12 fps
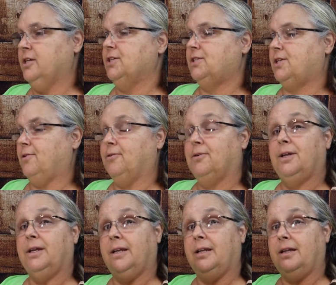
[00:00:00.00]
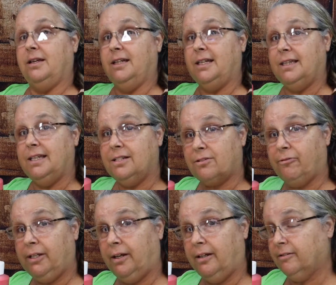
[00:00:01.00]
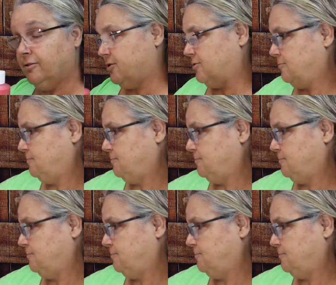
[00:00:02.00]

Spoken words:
So, you need these three colors.